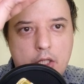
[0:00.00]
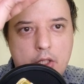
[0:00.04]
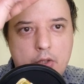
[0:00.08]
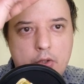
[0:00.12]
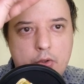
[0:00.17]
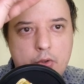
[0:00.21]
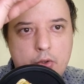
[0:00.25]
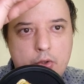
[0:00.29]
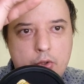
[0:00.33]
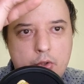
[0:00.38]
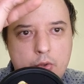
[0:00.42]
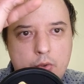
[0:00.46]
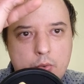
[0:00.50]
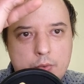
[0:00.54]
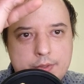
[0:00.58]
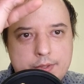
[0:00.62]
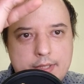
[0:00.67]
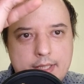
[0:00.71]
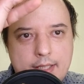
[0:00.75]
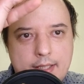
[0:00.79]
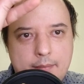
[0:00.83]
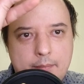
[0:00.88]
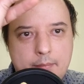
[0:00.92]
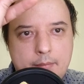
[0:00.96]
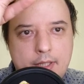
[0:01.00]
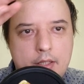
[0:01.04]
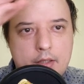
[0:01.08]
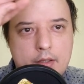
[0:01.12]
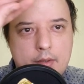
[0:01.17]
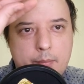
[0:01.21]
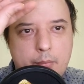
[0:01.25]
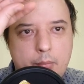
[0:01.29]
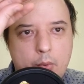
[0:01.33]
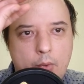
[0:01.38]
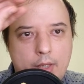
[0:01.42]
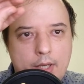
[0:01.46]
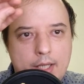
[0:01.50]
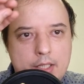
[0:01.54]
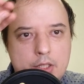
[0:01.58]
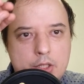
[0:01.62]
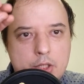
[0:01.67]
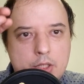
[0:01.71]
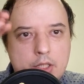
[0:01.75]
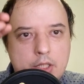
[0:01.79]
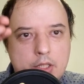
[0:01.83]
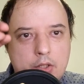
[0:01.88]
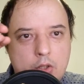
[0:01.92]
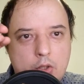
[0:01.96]
you use them in the
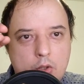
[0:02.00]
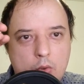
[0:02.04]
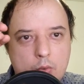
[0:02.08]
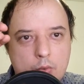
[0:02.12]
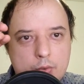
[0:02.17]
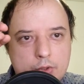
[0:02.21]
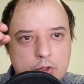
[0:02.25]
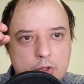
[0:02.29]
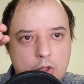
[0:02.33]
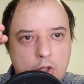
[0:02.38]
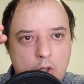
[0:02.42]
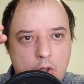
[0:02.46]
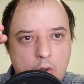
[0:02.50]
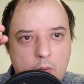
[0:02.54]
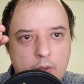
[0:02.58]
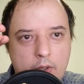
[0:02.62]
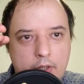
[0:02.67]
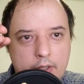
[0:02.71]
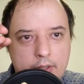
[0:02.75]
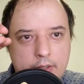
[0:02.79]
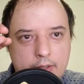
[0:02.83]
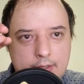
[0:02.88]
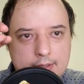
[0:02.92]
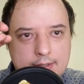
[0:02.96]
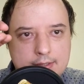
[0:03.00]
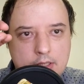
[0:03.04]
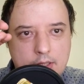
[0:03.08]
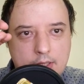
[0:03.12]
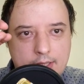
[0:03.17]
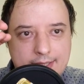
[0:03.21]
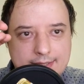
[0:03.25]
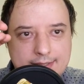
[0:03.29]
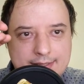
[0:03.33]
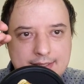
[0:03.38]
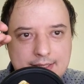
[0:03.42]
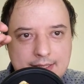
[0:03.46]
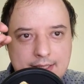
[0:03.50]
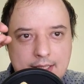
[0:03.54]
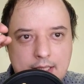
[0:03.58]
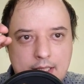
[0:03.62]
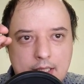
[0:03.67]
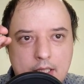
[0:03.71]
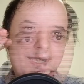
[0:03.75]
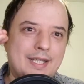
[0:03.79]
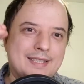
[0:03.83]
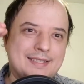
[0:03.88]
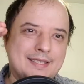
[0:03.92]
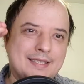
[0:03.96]
branch that goes lower in this list
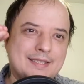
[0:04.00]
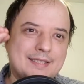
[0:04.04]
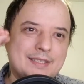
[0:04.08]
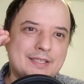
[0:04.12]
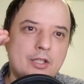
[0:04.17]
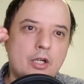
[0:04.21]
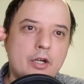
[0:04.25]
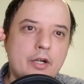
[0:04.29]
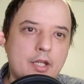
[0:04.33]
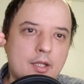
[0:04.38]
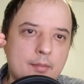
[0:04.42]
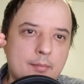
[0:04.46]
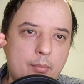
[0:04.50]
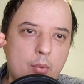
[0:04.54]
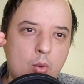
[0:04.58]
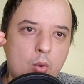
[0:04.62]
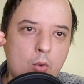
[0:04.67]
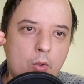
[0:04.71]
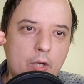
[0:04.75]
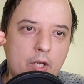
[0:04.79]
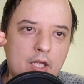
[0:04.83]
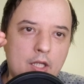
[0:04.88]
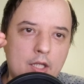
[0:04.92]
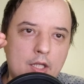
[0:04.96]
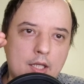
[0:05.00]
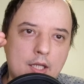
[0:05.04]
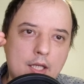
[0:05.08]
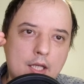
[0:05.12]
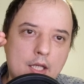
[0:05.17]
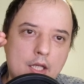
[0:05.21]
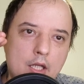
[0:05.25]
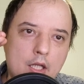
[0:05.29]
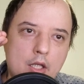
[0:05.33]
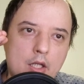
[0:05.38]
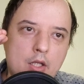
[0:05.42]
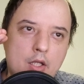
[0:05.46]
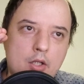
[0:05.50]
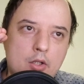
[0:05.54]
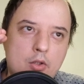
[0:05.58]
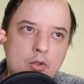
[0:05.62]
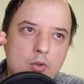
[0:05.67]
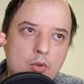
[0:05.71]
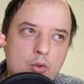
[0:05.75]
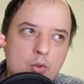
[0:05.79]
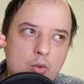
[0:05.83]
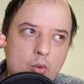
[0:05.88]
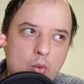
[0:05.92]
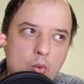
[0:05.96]
as a starting point
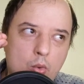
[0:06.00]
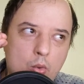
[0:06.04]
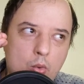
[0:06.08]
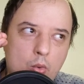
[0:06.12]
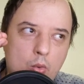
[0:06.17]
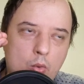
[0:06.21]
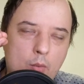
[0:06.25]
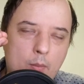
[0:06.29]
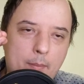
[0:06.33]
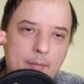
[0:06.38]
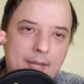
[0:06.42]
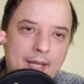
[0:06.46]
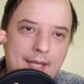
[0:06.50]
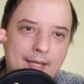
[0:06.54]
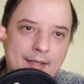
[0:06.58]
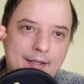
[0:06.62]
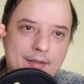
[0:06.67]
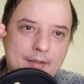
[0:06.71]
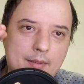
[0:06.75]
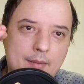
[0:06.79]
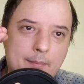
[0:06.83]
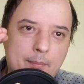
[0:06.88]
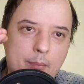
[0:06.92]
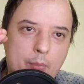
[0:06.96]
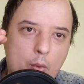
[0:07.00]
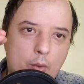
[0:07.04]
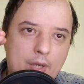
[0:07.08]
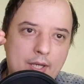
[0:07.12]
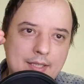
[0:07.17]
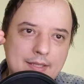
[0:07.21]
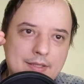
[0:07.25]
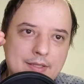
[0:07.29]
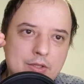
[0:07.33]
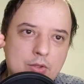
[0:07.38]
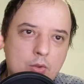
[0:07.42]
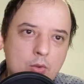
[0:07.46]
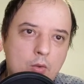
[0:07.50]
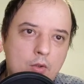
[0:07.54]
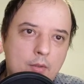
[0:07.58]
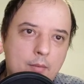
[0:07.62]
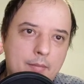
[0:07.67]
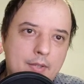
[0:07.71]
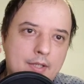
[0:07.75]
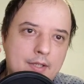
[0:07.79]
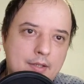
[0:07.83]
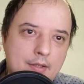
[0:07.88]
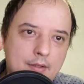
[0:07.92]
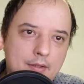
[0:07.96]
to make the brainstorm
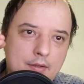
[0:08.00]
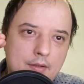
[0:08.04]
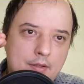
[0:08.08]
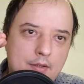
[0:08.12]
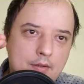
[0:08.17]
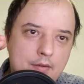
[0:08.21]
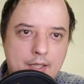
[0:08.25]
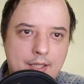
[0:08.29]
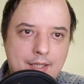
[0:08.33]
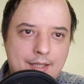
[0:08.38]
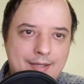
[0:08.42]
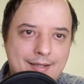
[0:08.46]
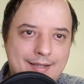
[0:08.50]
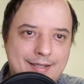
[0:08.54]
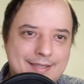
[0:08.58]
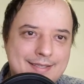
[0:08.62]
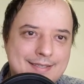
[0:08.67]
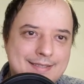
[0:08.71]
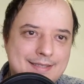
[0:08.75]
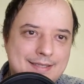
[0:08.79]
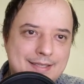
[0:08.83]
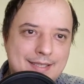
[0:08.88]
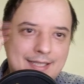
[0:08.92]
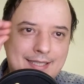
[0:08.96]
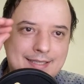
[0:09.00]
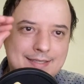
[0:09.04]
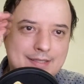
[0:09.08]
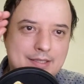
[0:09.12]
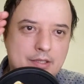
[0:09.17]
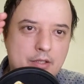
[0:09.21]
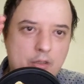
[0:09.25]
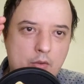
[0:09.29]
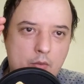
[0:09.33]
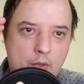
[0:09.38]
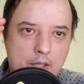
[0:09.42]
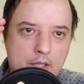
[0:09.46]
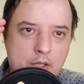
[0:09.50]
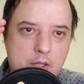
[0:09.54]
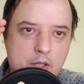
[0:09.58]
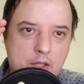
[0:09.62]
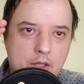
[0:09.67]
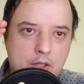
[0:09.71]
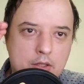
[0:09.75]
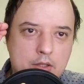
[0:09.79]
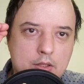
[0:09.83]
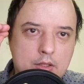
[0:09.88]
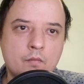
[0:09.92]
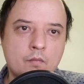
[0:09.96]
in this next
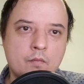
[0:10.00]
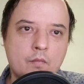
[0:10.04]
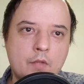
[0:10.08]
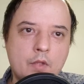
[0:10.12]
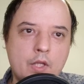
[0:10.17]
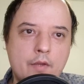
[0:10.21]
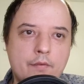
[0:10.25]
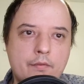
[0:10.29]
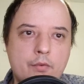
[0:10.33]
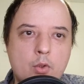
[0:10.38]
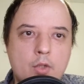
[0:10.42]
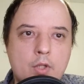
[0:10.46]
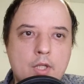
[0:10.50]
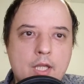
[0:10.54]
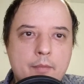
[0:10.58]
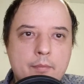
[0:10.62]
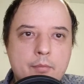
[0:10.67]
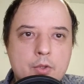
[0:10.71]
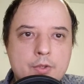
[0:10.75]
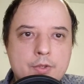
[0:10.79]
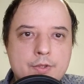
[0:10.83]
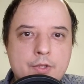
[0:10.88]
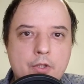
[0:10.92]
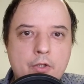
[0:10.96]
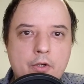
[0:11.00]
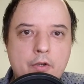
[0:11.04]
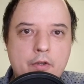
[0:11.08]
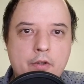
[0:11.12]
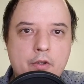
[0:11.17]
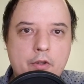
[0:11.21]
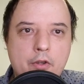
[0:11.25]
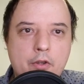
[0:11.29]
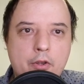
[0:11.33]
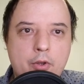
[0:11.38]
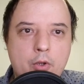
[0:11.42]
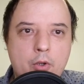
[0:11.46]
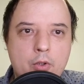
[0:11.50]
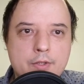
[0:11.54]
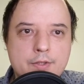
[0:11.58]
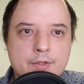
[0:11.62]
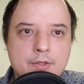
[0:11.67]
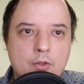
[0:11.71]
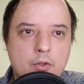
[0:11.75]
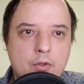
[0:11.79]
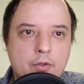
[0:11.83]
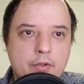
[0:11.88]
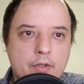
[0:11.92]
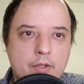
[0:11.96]
direction. If you came to certain thoughts
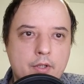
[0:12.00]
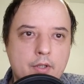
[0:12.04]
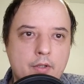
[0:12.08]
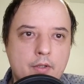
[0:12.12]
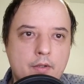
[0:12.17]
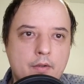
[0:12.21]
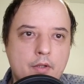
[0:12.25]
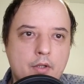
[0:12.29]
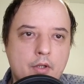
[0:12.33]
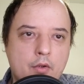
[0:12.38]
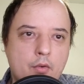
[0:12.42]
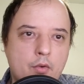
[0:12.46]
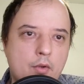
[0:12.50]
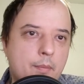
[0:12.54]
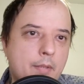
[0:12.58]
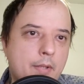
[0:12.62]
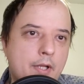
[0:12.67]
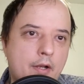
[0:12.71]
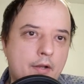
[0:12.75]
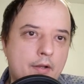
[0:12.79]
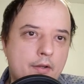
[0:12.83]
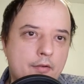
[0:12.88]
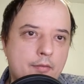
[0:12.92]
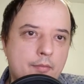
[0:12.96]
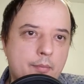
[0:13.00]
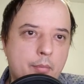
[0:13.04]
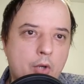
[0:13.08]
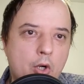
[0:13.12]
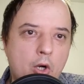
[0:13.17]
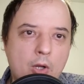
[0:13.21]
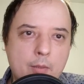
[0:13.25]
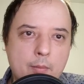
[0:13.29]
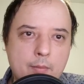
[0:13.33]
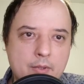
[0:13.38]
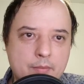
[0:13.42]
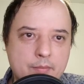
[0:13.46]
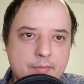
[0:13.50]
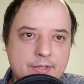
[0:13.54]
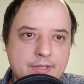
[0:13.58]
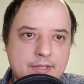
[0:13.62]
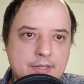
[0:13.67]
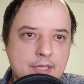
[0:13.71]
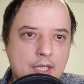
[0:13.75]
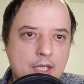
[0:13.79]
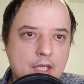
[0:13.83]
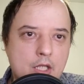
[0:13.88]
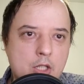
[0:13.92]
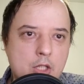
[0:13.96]
on the repetitive problems
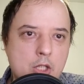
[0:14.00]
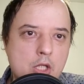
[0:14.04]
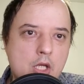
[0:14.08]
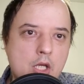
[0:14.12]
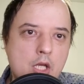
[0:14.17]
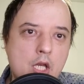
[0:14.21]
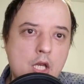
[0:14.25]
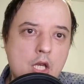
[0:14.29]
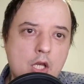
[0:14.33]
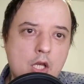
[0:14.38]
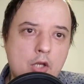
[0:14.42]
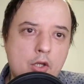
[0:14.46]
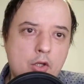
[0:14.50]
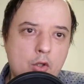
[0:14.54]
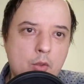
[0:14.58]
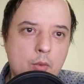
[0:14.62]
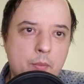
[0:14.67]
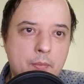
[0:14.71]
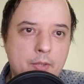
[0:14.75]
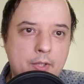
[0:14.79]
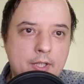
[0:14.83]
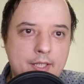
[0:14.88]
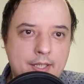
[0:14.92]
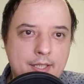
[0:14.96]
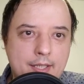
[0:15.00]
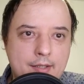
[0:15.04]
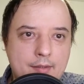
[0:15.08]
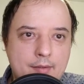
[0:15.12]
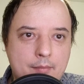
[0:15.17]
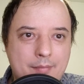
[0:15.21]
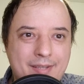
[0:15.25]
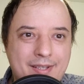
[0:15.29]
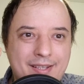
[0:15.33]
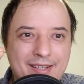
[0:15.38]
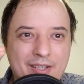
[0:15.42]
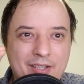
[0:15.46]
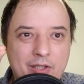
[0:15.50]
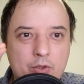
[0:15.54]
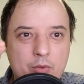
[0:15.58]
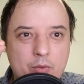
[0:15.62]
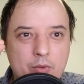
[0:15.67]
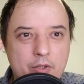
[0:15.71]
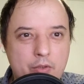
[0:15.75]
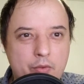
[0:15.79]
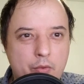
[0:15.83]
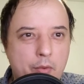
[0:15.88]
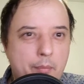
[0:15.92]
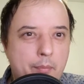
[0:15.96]
stage, you plug them into
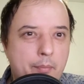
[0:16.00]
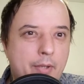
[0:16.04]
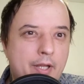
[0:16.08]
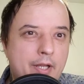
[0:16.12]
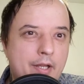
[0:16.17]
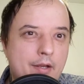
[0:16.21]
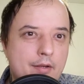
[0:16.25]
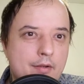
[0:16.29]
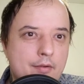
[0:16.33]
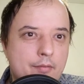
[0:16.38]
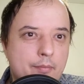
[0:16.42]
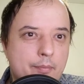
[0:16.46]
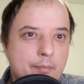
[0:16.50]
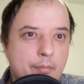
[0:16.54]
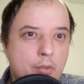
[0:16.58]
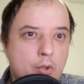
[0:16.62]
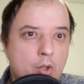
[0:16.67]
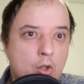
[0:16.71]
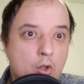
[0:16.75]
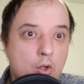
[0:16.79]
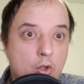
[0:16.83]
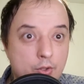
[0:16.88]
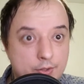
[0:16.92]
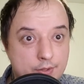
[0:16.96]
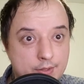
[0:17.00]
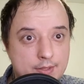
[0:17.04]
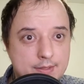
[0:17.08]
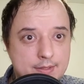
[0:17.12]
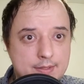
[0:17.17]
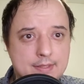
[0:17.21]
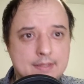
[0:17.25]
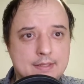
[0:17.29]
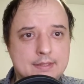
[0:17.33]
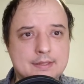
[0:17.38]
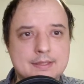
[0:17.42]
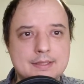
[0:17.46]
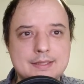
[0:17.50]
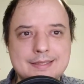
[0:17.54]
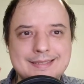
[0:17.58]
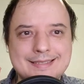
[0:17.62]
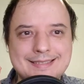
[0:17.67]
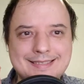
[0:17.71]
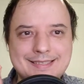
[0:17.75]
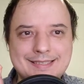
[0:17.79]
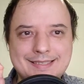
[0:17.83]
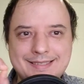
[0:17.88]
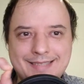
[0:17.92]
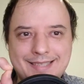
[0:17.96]
the repetitive processes
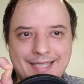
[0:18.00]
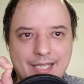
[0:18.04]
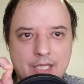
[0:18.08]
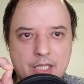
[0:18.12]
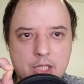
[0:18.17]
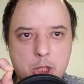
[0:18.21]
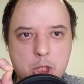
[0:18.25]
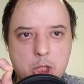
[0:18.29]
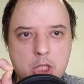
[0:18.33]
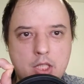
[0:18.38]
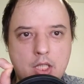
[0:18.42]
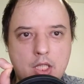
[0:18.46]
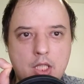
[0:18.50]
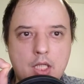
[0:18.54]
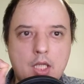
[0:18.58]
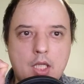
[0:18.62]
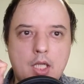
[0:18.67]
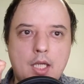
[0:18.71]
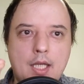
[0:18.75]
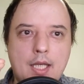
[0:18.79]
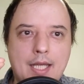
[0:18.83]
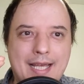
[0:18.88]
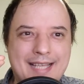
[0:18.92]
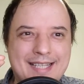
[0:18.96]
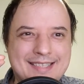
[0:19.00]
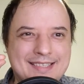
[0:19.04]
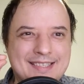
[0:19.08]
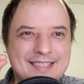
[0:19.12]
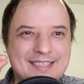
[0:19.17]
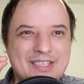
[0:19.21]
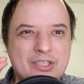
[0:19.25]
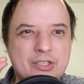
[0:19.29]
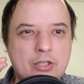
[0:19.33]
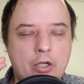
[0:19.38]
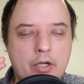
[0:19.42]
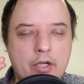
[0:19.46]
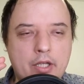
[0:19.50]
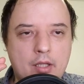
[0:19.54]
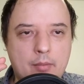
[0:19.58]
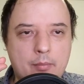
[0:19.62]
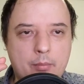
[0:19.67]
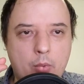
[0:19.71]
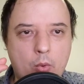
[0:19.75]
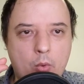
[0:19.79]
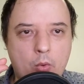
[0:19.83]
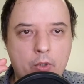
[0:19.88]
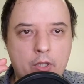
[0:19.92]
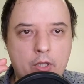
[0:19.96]
stage as a starting
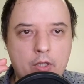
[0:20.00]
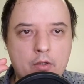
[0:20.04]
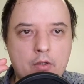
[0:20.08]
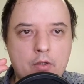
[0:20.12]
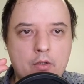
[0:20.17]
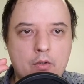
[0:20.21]
point,